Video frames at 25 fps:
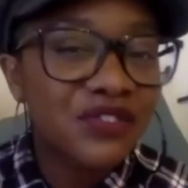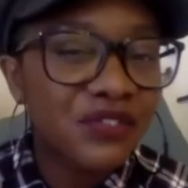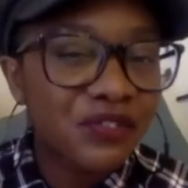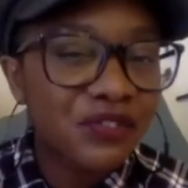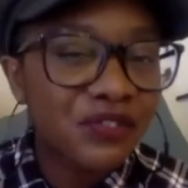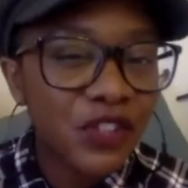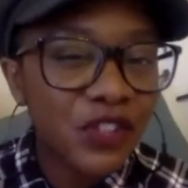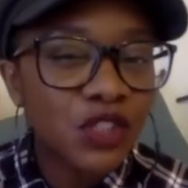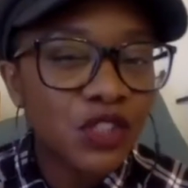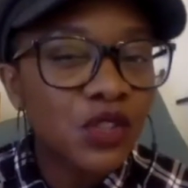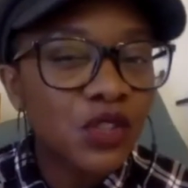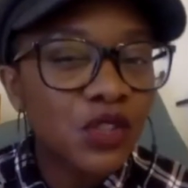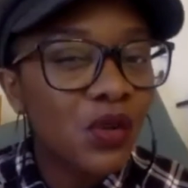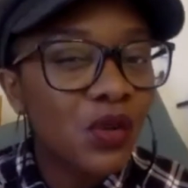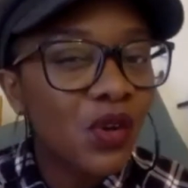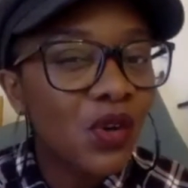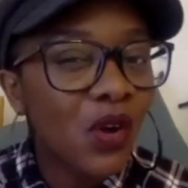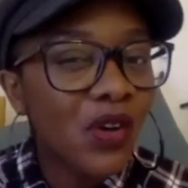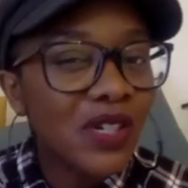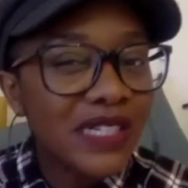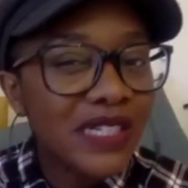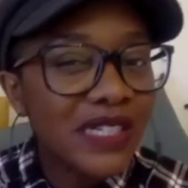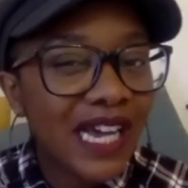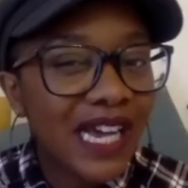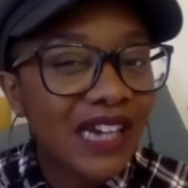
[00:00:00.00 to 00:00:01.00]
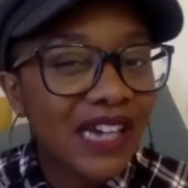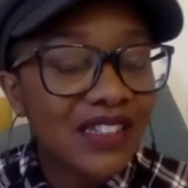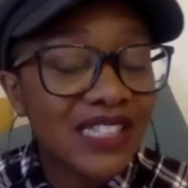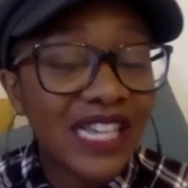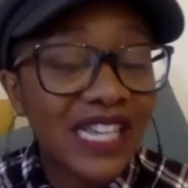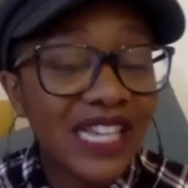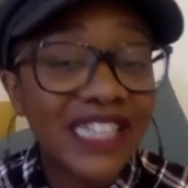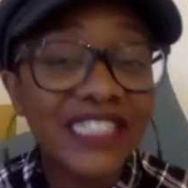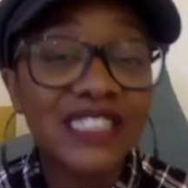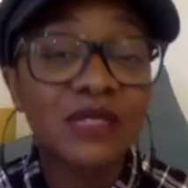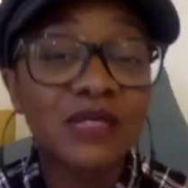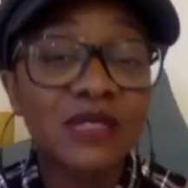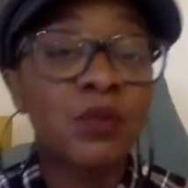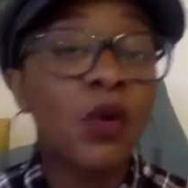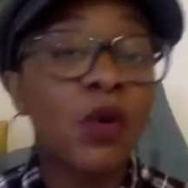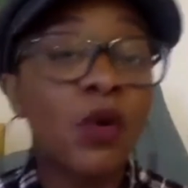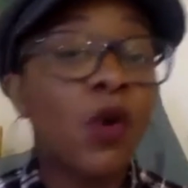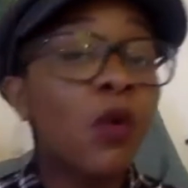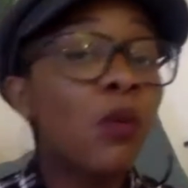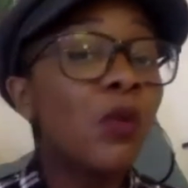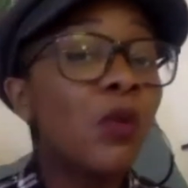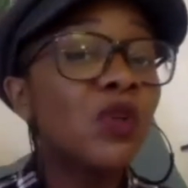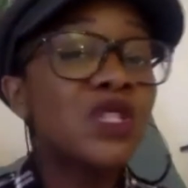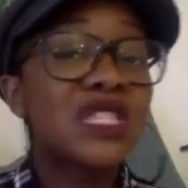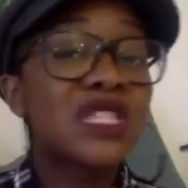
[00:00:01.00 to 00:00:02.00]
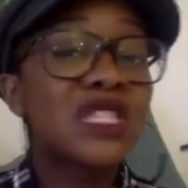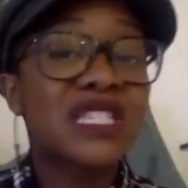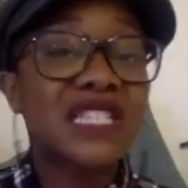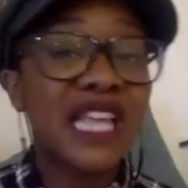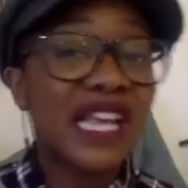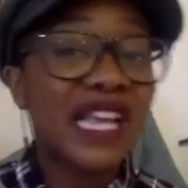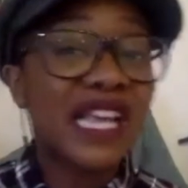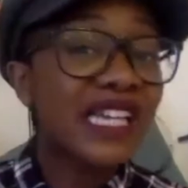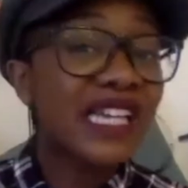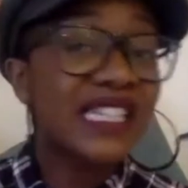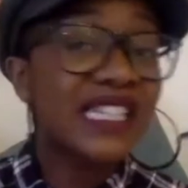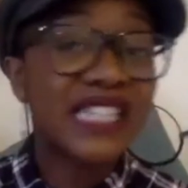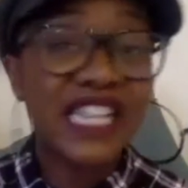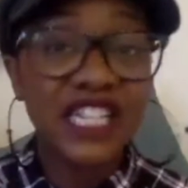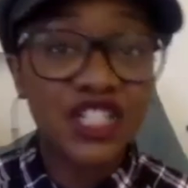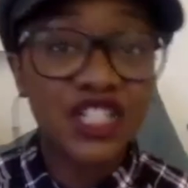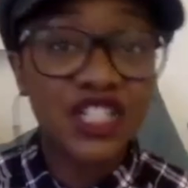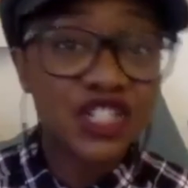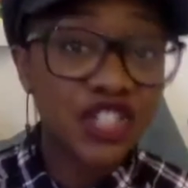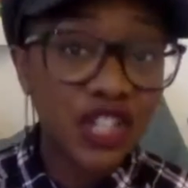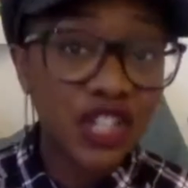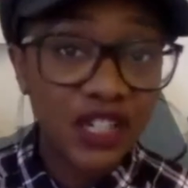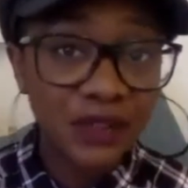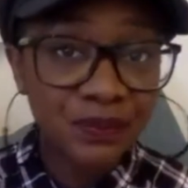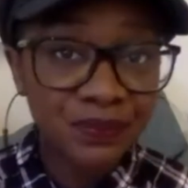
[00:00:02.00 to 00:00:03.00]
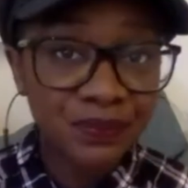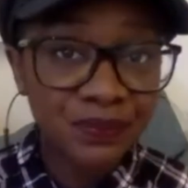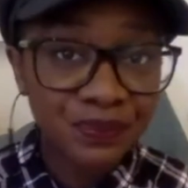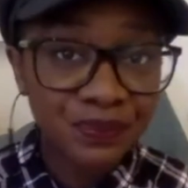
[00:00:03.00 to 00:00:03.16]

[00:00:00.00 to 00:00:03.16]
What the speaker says: for so long now that it's almost second nature.